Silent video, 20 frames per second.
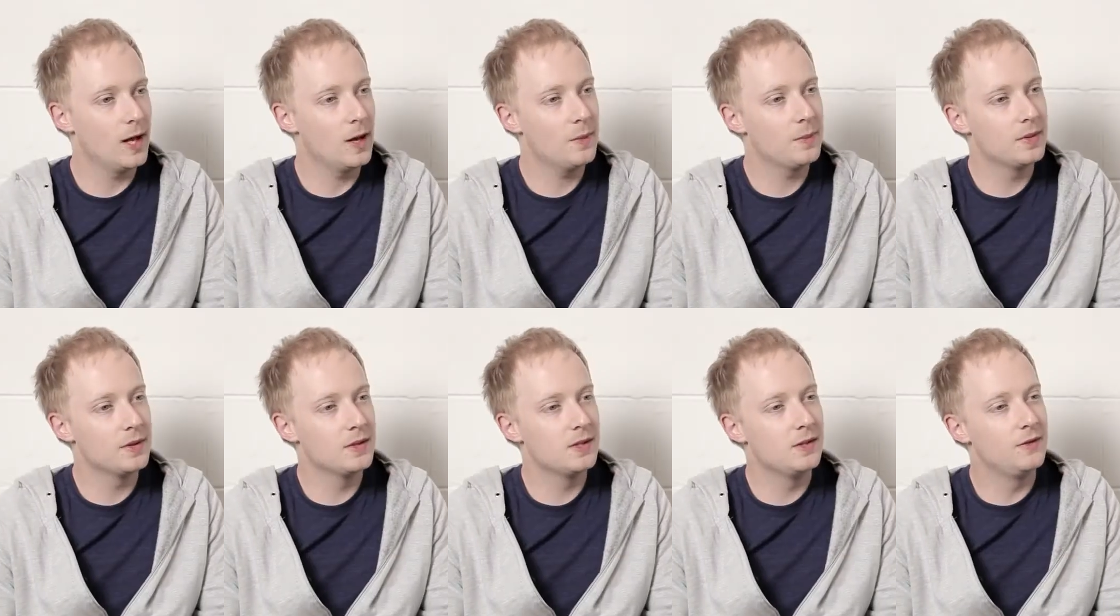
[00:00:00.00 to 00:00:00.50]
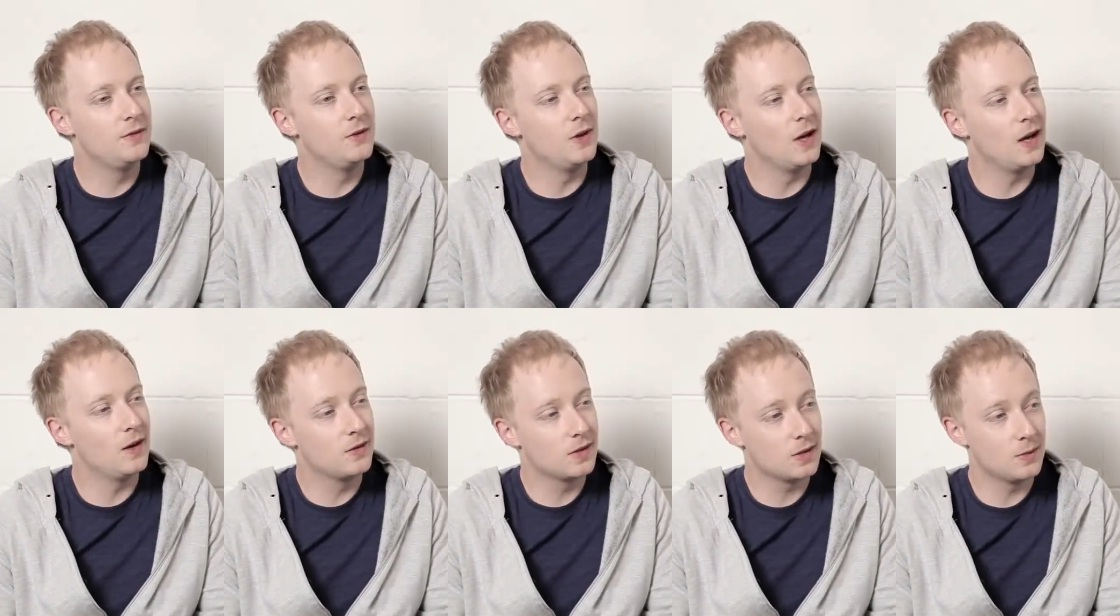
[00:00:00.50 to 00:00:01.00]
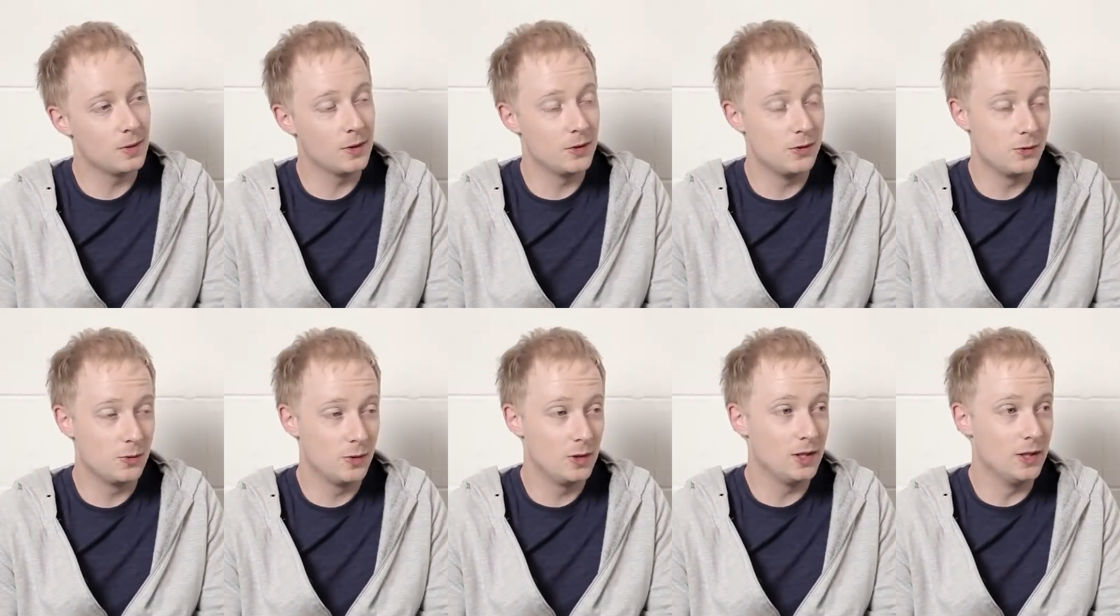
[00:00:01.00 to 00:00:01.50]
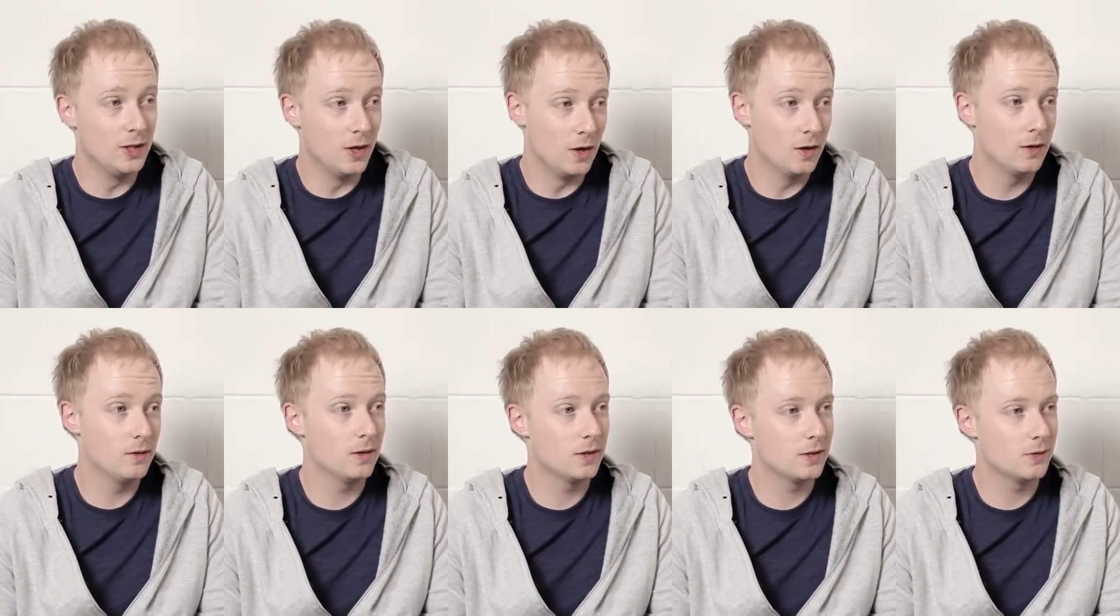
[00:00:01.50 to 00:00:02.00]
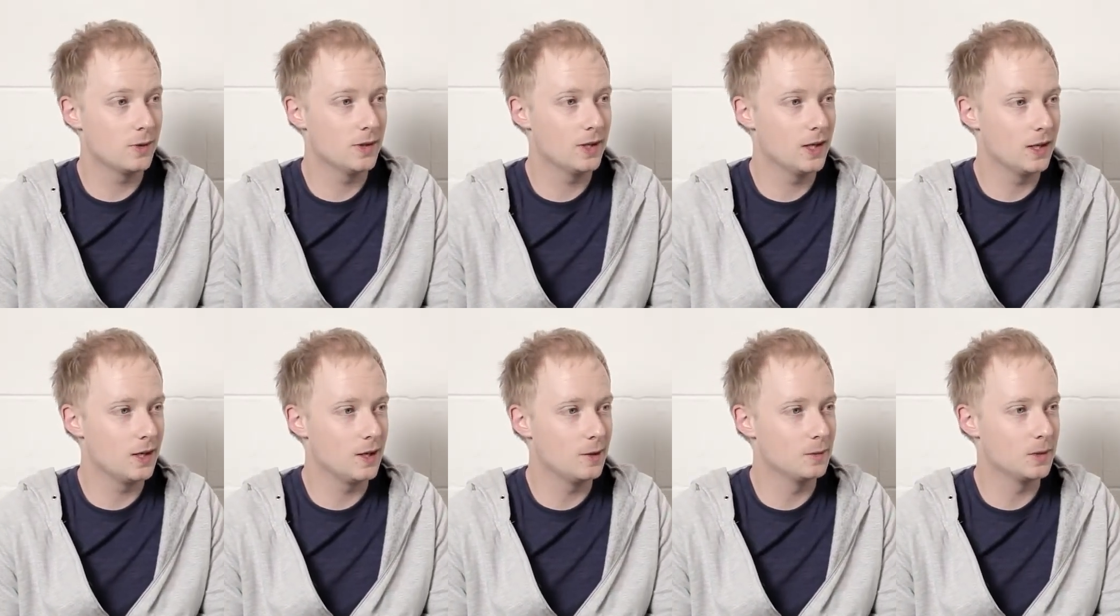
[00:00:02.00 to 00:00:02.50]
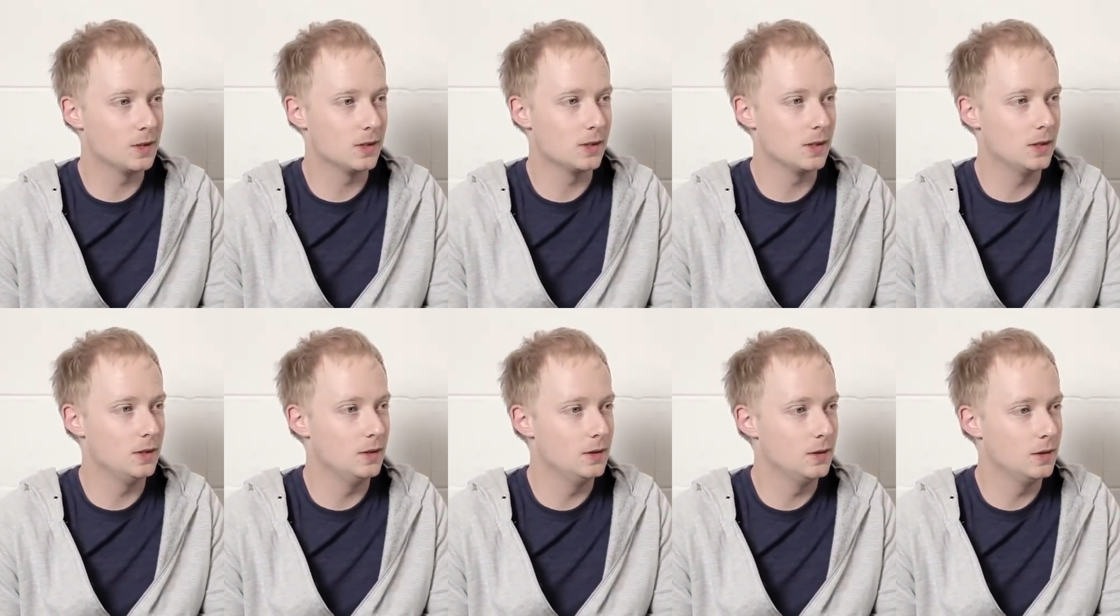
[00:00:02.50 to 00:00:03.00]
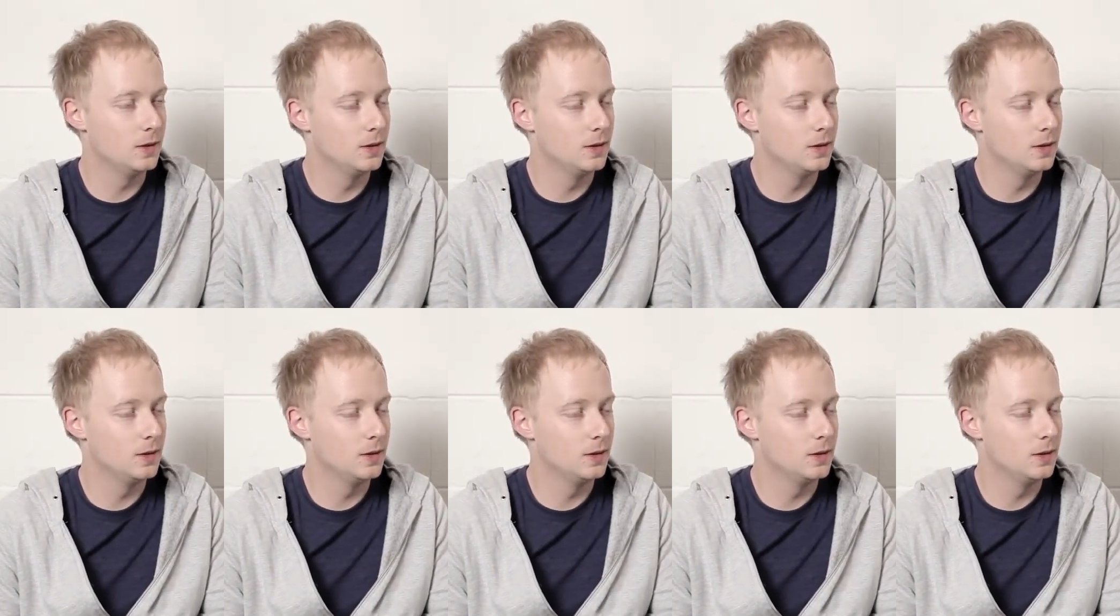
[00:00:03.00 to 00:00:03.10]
What happens if you have someone who's really nervous when they come to see